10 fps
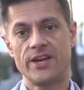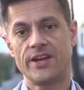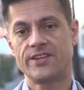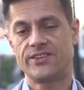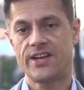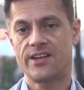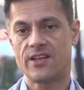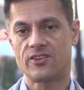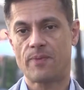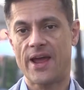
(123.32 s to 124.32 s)
when you consider
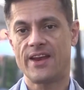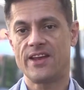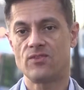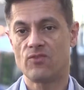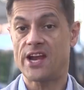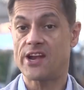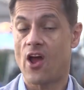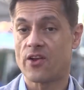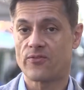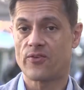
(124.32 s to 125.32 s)
that Spain isn't really
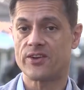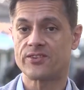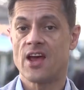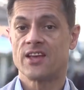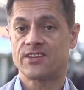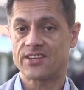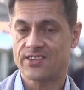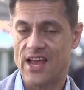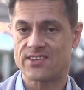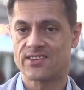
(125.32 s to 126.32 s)
known for its
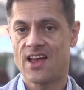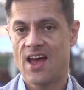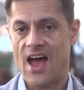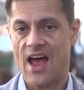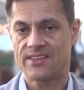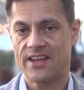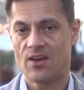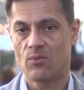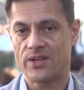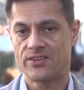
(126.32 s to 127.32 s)
success at
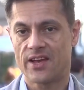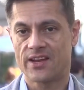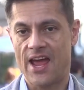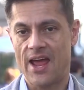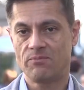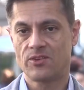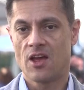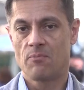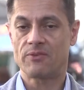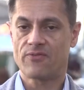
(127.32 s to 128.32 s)
the Winter Games.
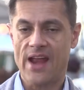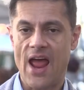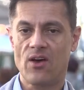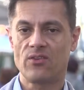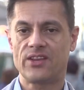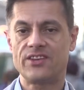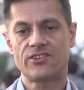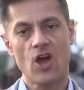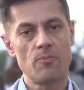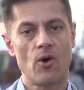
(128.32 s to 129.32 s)
But for now, the
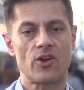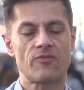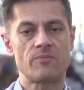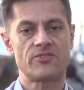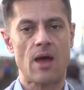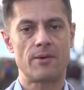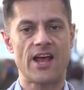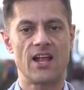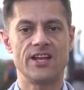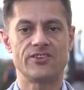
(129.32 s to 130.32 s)
snowboarder from
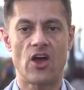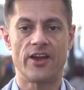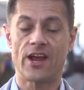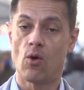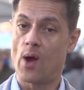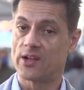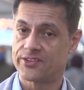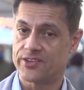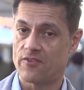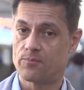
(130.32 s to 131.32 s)
Sabadell is earning a
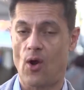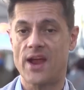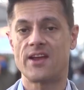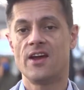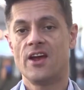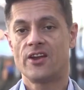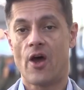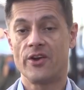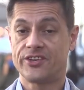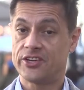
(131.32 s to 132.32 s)
well-deserved break,
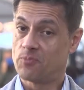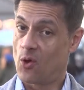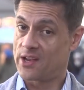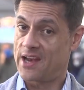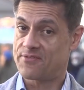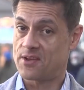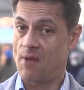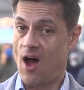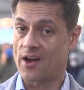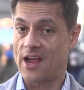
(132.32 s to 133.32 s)
knowing she's more than left a
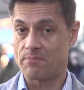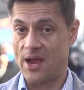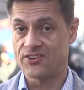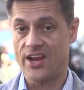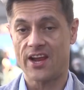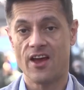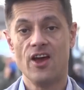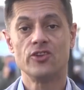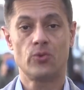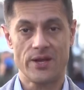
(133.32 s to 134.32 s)
mark at Beijing
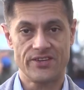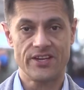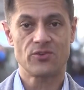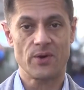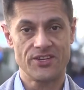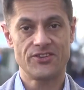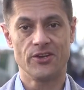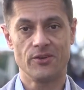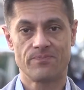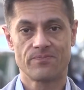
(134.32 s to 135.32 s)

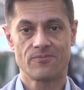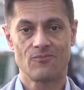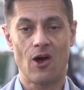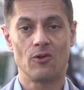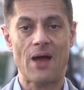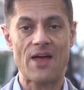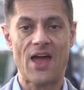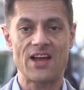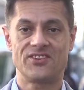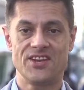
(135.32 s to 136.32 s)
2022. Rahul
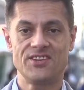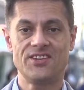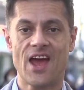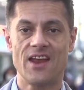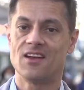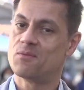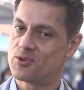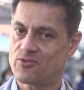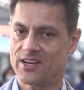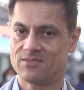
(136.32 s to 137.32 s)
Pathak, CGTN,
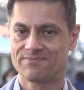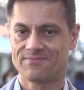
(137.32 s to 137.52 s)
Madrid.